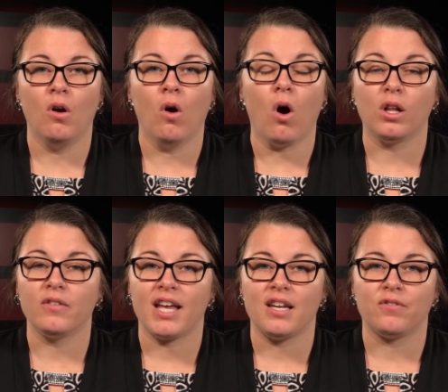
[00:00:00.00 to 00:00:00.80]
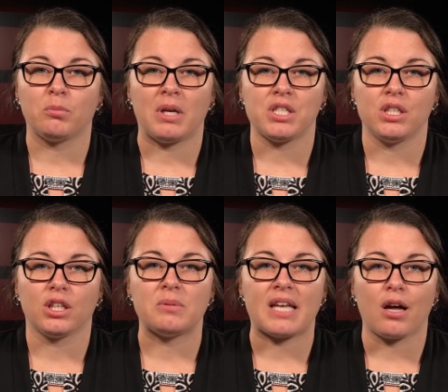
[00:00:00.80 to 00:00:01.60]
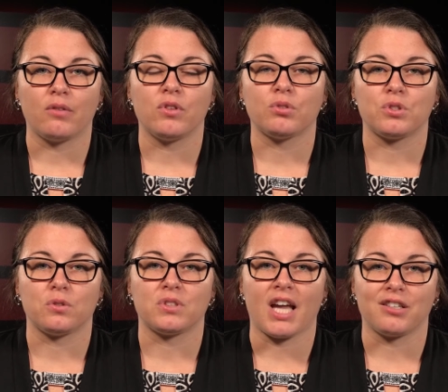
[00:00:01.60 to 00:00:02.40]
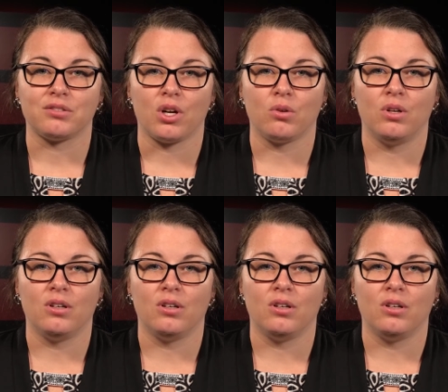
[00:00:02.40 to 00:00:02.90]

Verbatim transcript: All of that information comes out of the reserves cash flow.